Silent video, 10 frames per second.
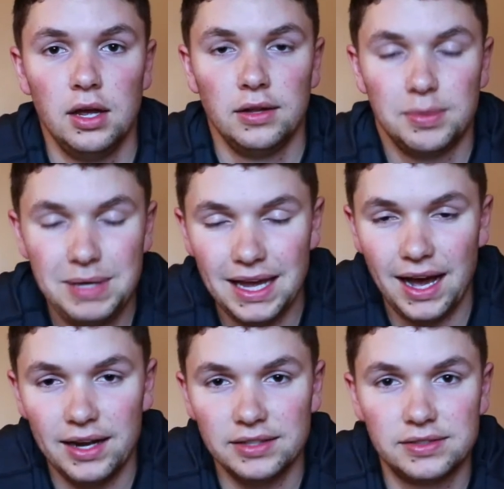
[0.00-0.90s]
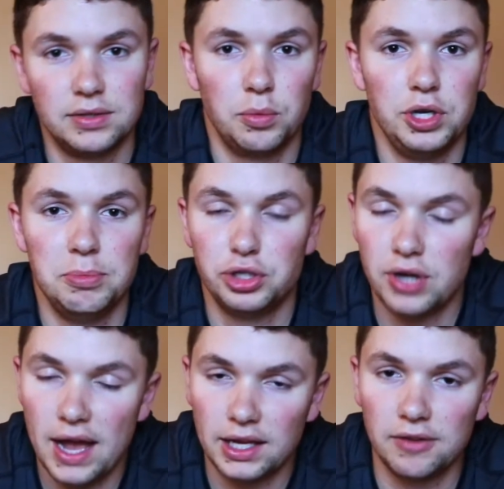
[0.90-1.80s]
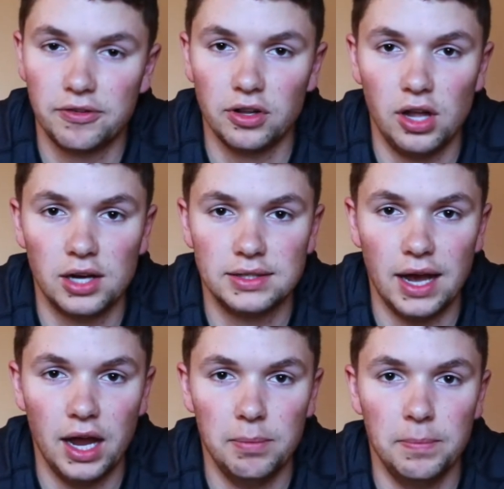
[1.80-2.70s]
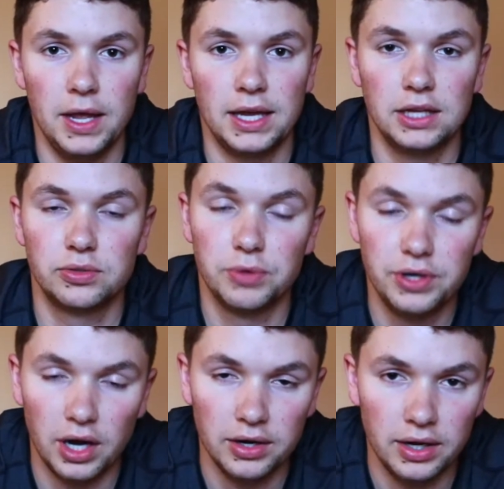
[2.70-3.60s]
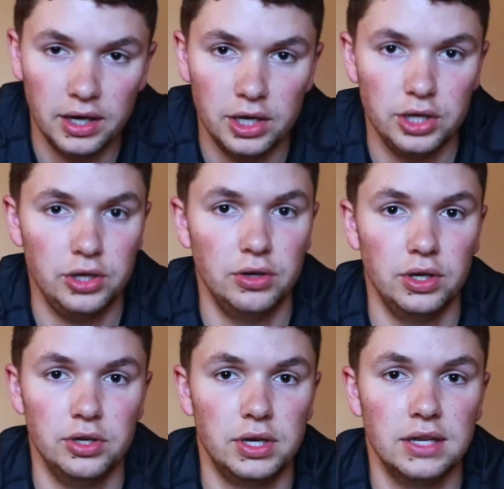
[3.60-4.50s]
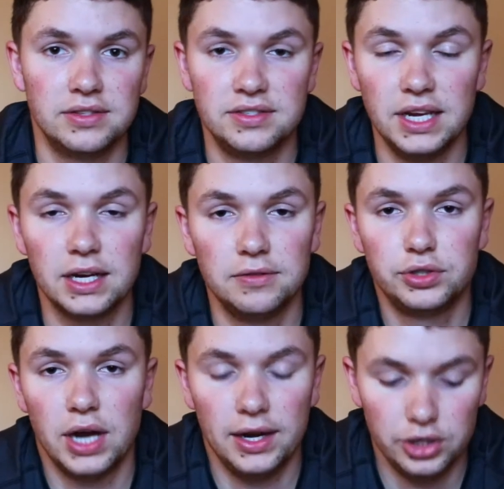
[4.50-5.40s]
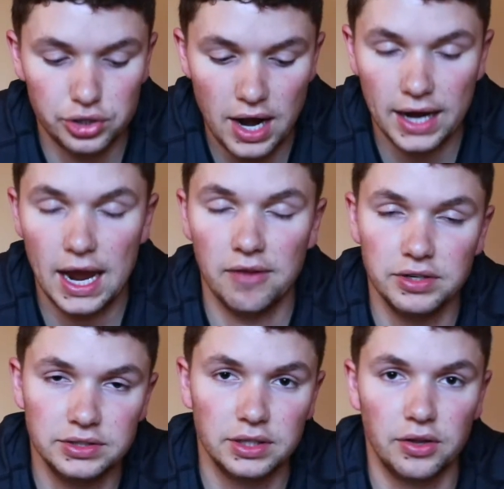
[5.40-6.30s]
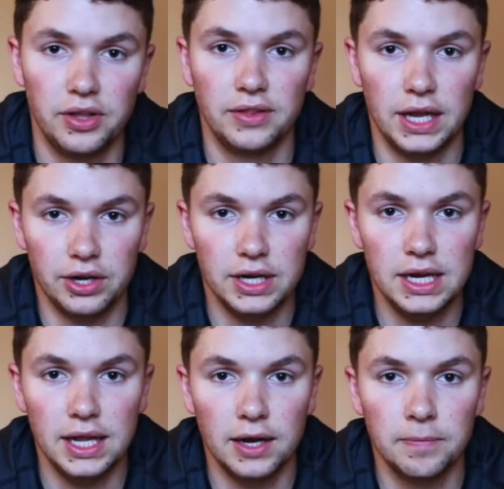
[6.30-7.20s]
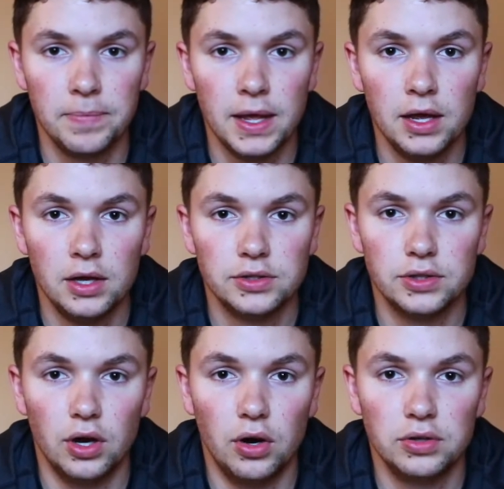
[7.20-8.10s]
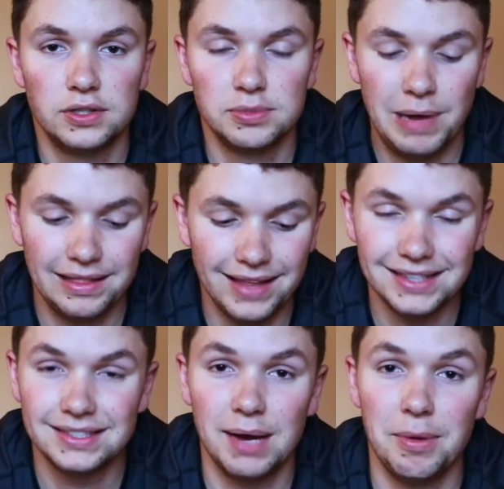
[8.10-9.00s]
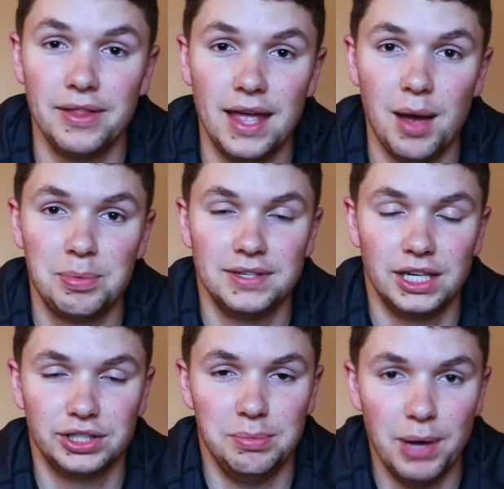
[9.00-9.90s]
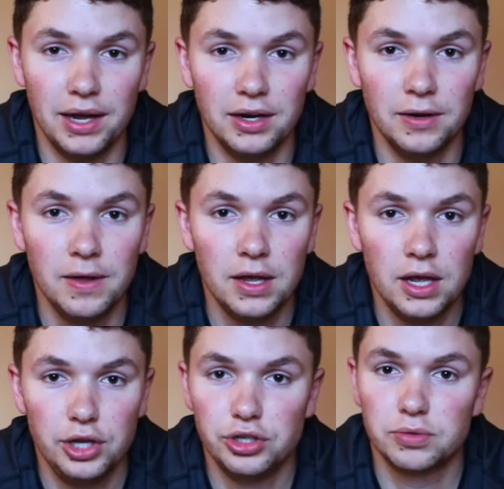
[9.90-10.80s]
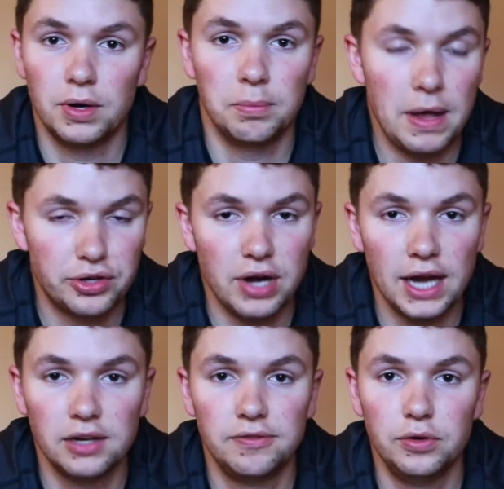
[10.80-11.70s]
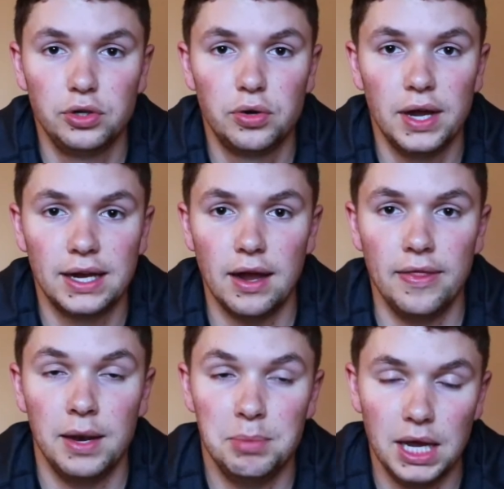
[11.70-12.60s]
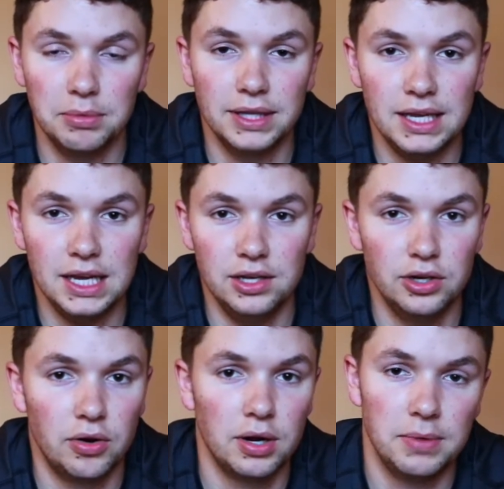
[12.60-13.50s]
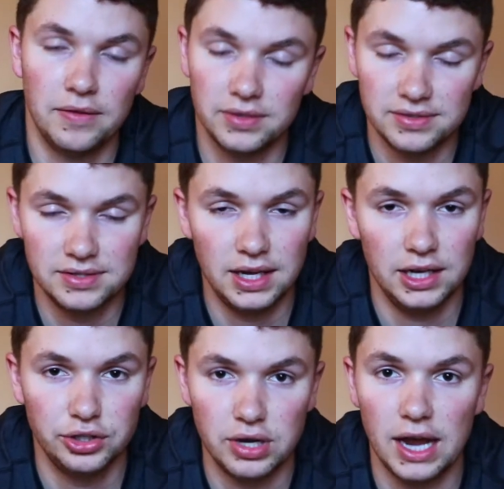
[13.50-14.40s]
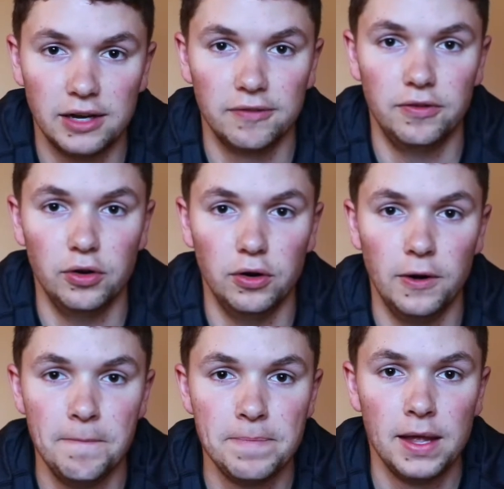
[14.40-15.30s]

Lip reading: to be honest, when you've been tracking for a long time, it gets redundant. You get sick of trying to track every single thing that you're eating. So to spend less time on the app is actually better. You just want to track your food quick and then be able to eat. You don't want to have to sit and track your food